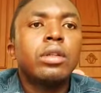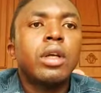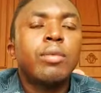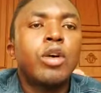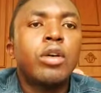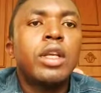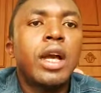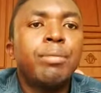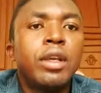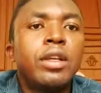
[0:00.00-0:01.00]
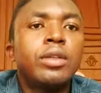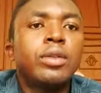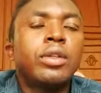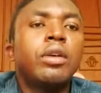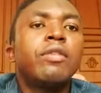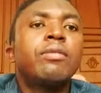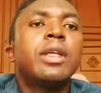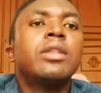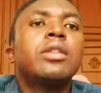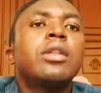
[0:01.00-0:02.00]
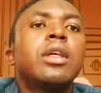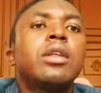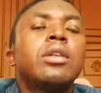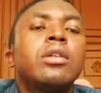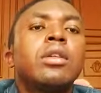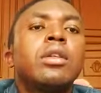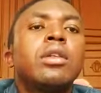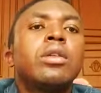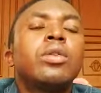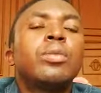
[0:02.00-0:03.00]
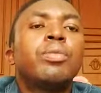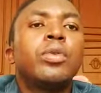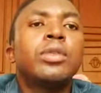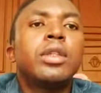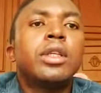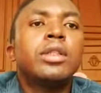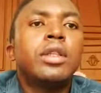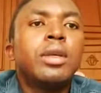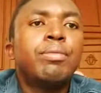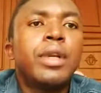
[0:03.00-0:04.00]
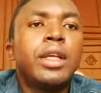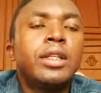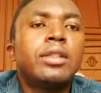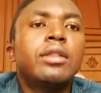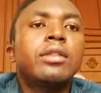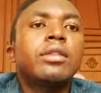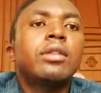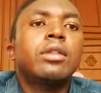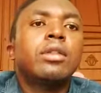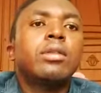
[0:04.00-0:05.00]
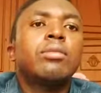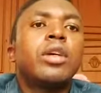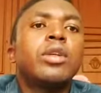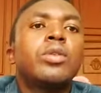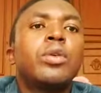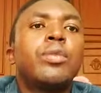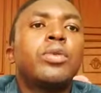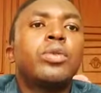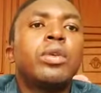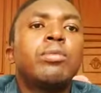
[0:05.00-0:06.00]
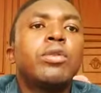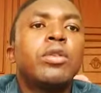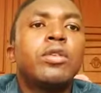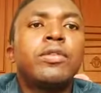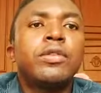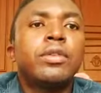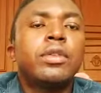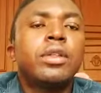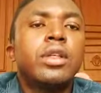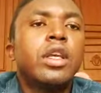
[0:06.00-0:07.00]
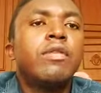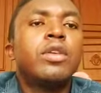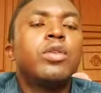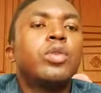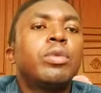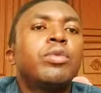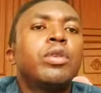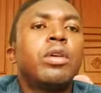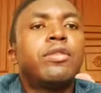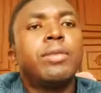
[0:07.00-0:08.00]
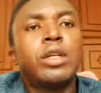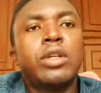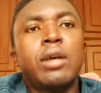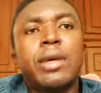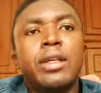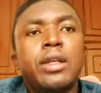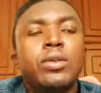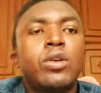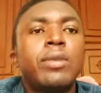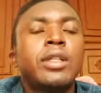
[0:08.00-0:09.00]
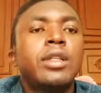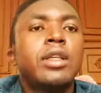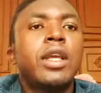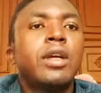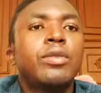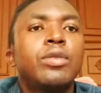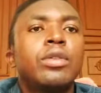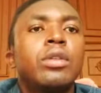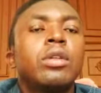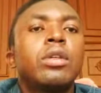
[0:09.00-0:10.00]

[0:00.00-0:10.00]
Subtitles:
I'm only appealing to the government then to put things in place. But you're not supposed to remove even those people come from another market to come and sell their goods.